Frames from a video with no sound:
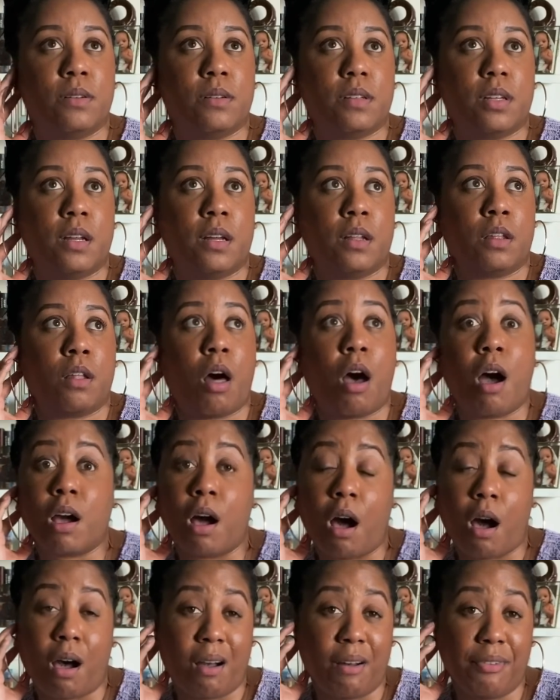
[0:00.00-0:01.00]
log
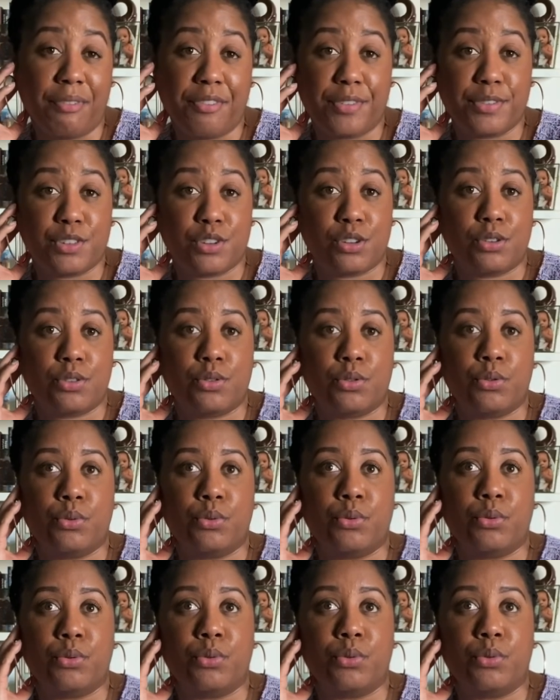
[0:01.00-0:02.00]
off,
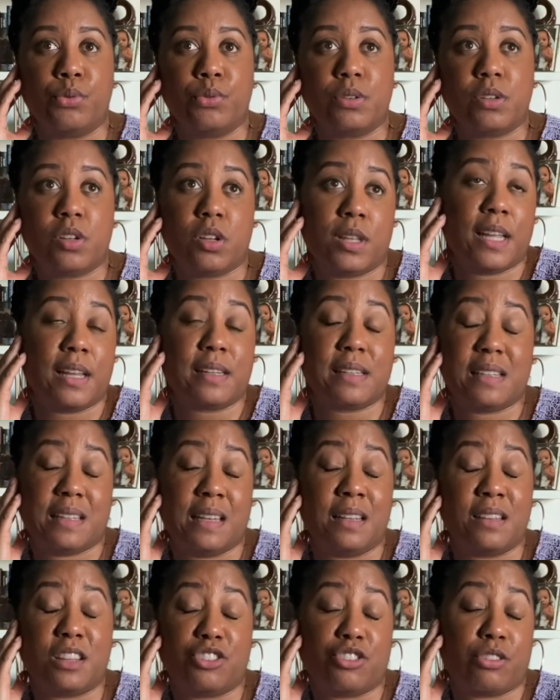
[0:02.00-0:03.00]
to the
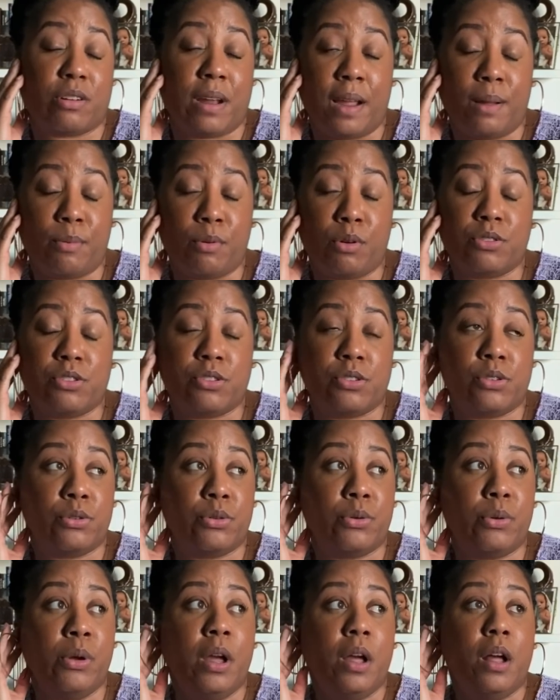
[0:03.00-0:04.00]
extent that you're able
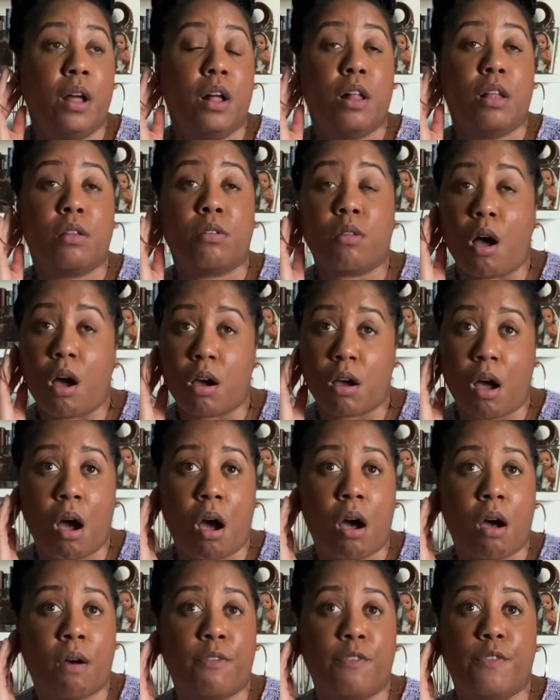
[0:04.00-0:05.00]
to log
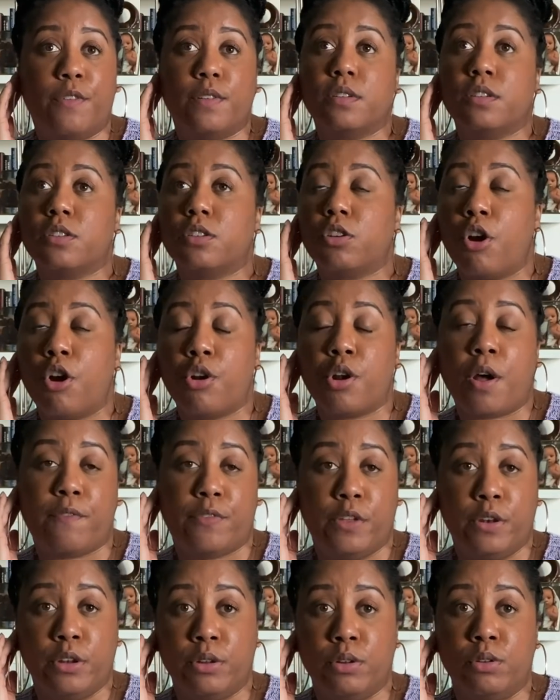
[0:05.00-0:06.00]
off, turn off
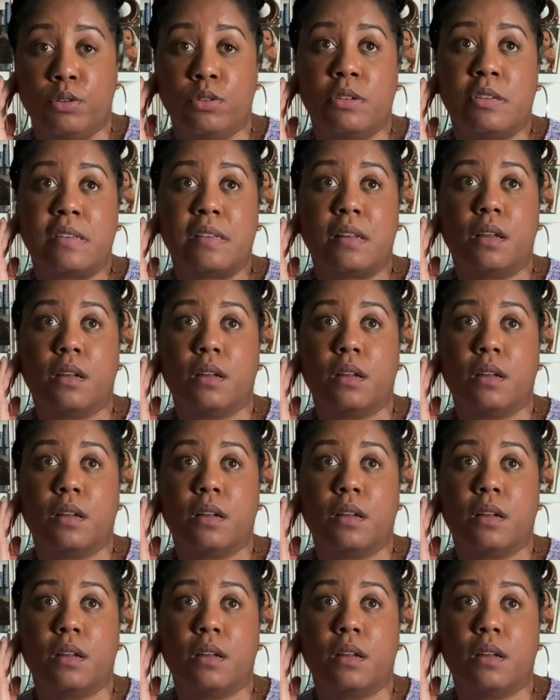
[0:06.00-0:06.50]
the news,